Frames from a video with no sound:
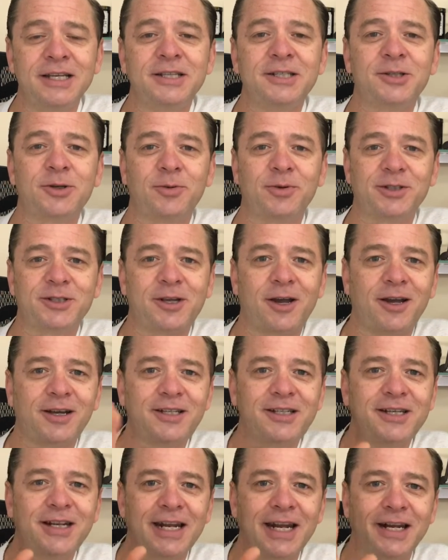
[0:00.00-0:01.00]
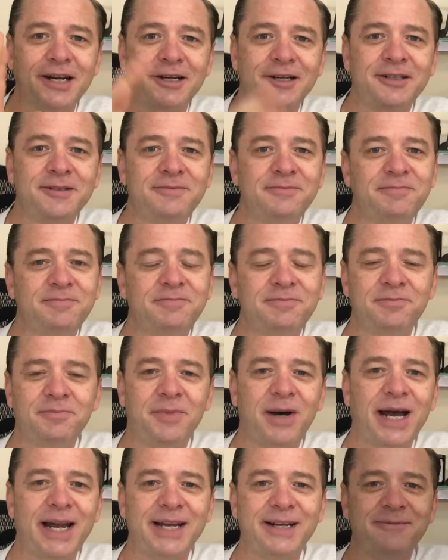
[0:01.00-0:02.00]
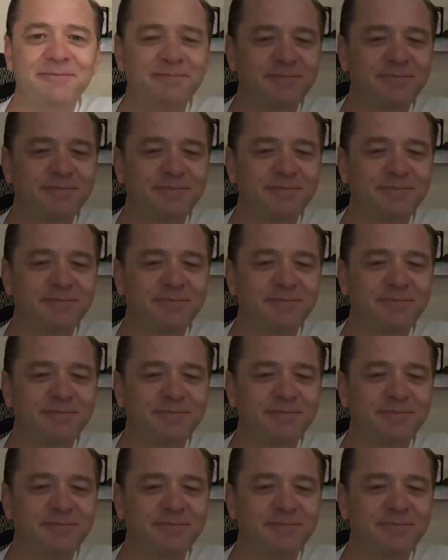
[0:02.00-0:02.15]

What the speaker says: So we'll talk to you later. Bye.